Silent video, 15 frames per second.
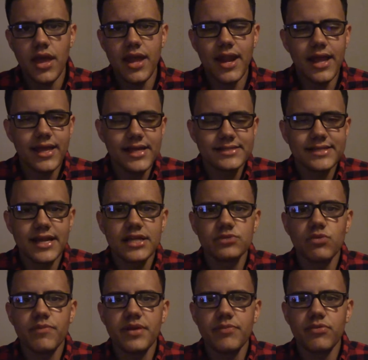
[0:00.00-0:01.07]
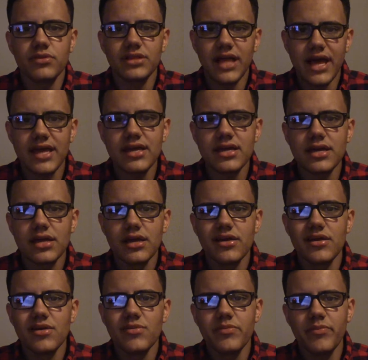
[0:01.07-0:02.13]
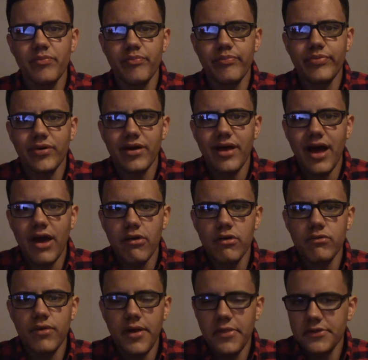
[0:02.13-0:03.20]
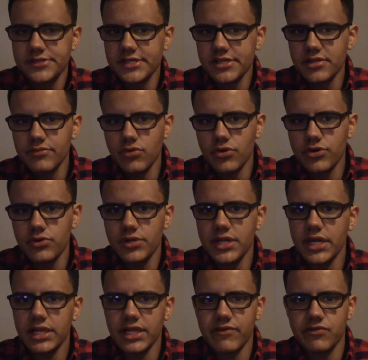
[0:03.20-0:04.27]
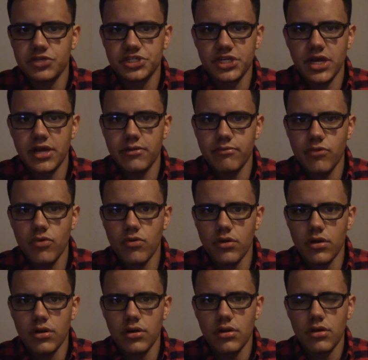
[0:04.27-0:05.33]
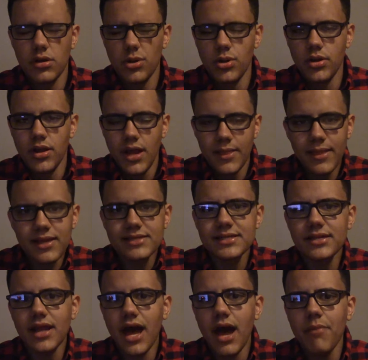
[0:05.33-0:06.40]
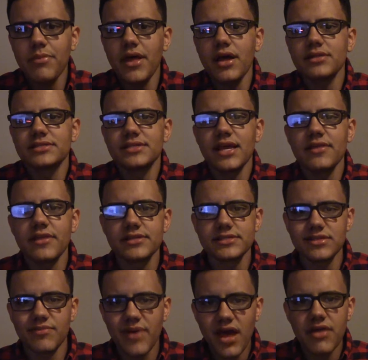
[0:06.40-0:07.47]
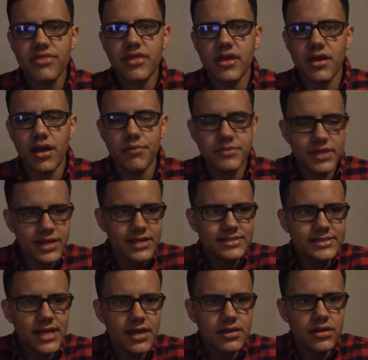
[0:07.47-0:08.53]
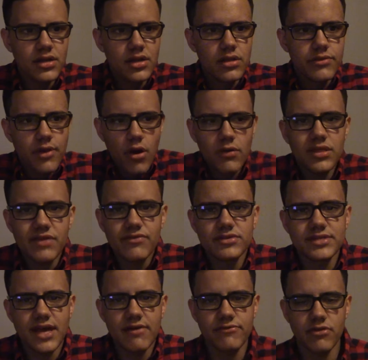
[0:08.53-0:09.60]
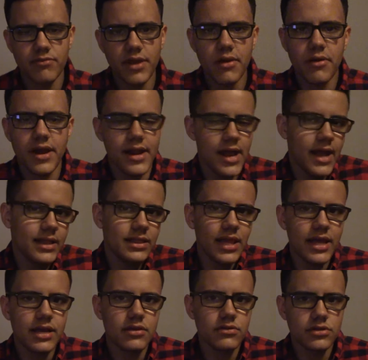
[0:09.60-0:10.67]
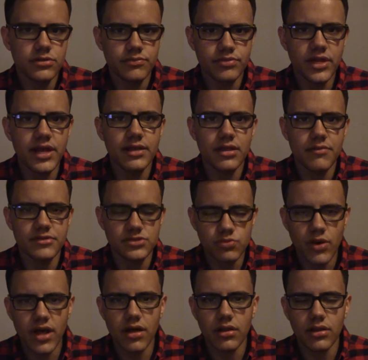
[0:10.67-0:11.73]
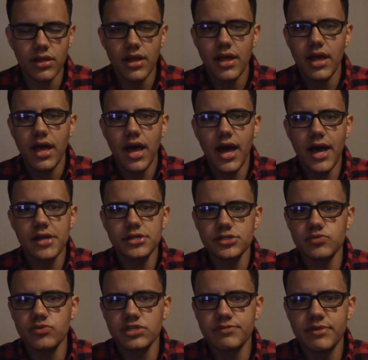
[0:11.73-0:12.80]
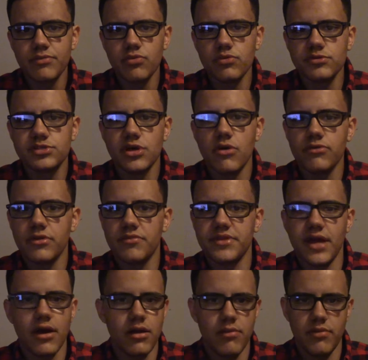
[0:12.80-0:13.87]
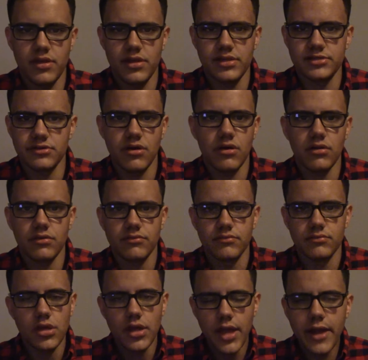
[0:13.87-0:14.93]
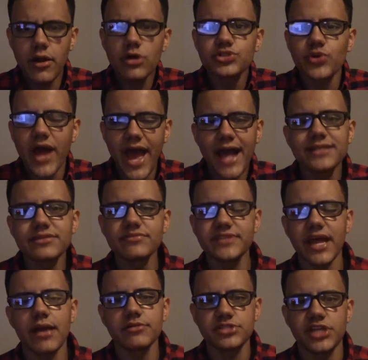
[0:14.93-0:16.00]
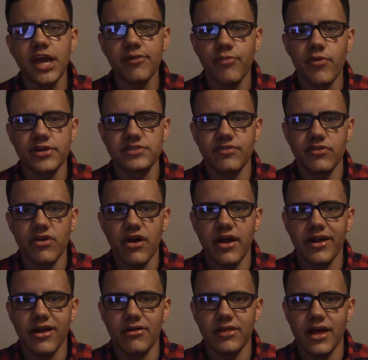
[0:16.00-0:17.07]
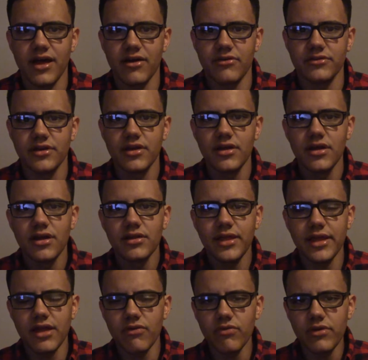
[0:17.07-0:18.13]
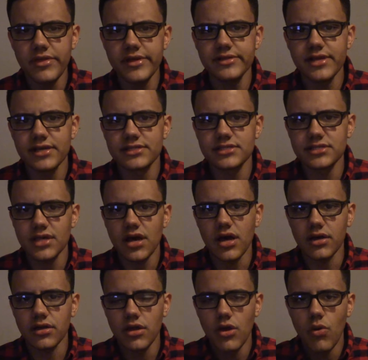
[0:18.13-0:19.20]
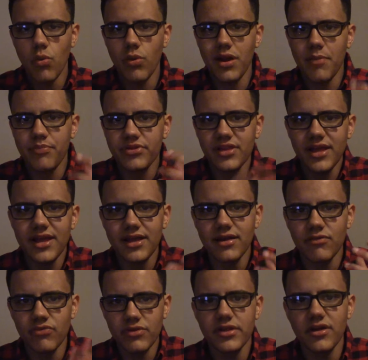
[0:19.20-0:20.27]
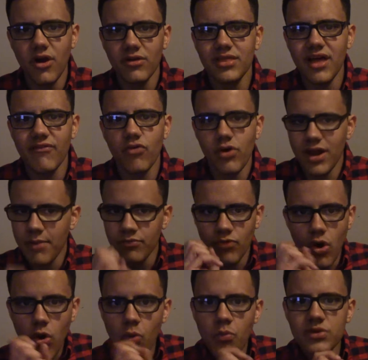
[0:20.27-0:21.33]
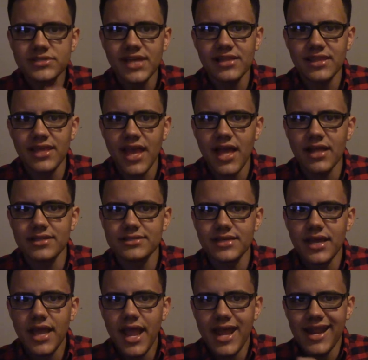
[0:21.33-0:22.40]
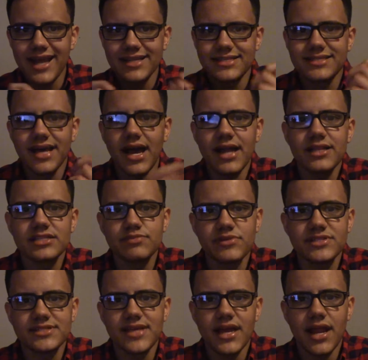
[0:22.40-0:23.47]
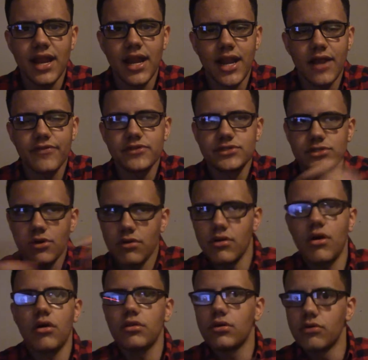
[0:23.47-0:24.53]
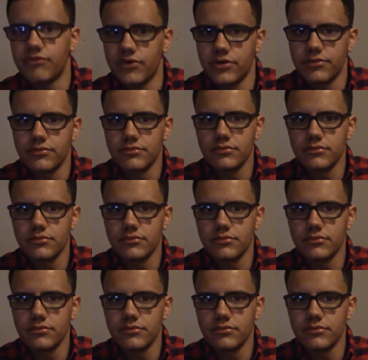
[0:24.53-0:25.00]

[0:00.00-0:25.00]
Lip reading: And I guess that is what people like, but I would rather see the more unique levels shine more. And like I said, I'm not saying this is a bad thing. I mean, like I said, hard levels have their merit, and I like playing them as well. I just wish people would tone them down a bit, is all. And also add some damn checkpoints for crying out loud. Like, it really does suck when I'm playing a really hard level and I'm almost at the end, and I died a split second and I have to start all over.